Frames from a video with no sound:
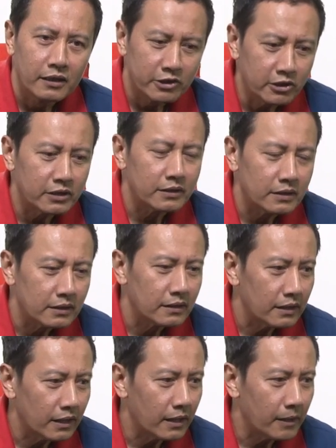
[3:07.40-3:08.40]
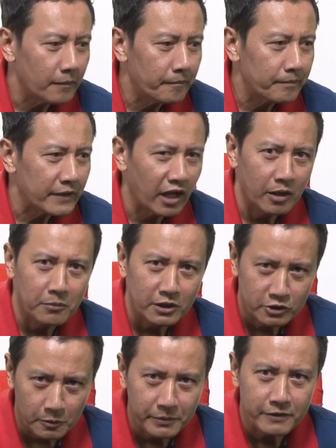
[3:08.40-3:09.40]
Good. How
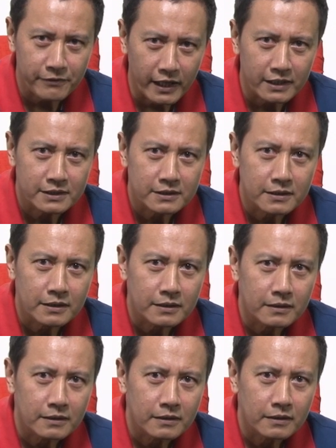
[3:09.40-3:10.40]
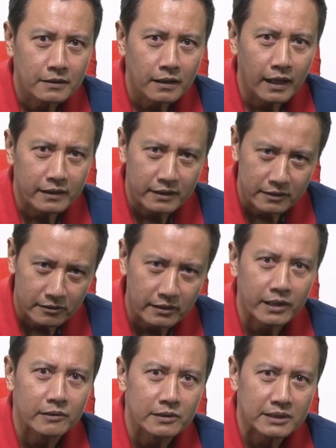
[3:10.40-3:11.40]
about Stupid Fest? I think
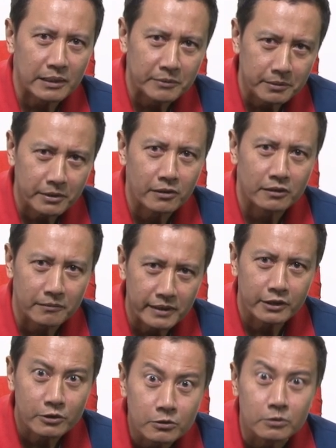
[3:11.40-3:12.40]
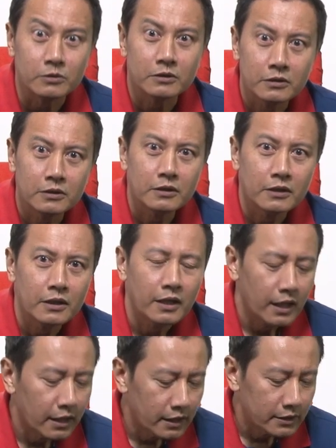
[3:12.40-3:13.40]
tornado is coming because of that too.
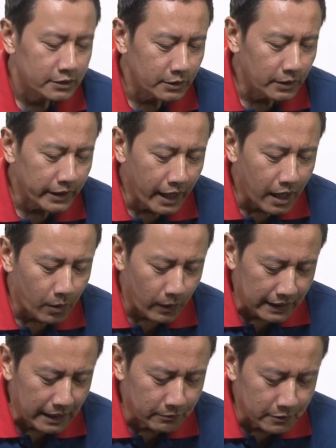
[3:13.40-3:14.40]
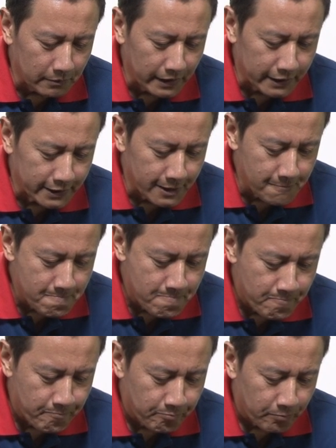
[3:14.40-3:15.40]
So yeah, welcome to Malaysia.
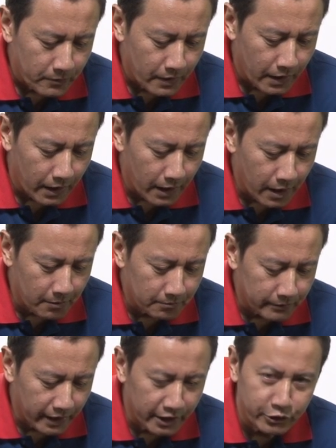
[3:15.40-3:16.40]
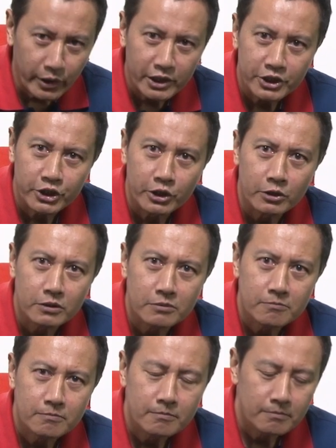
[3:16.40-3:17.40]
Enjoy the show.
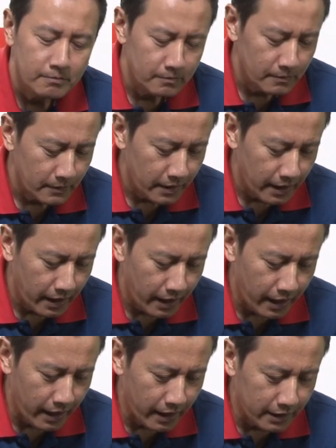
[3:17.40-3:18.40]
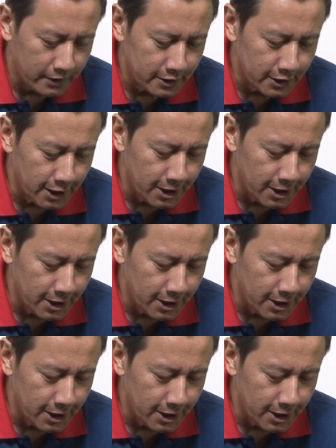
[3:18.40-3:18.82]
And